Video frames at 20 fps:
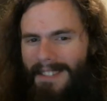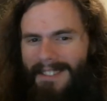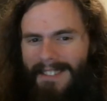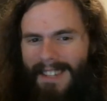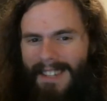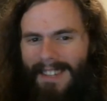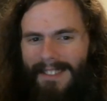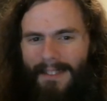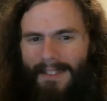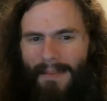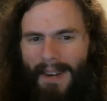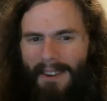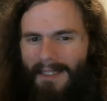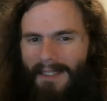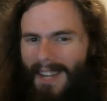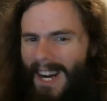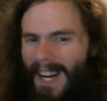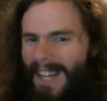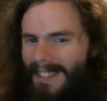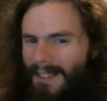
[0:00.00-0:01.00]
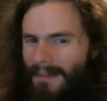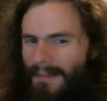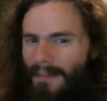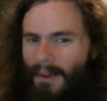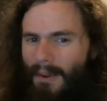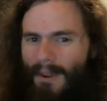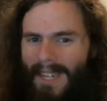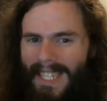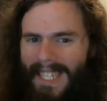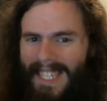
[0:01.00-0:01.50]
sense about not
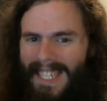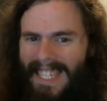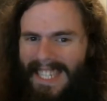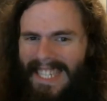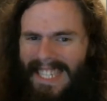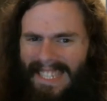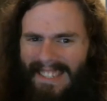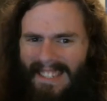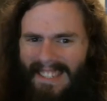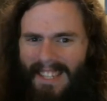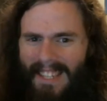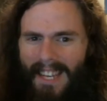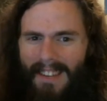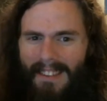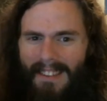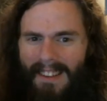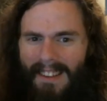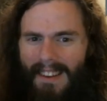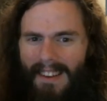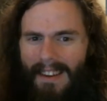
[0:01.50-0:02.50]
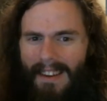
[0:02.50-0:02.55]
supporting Nazis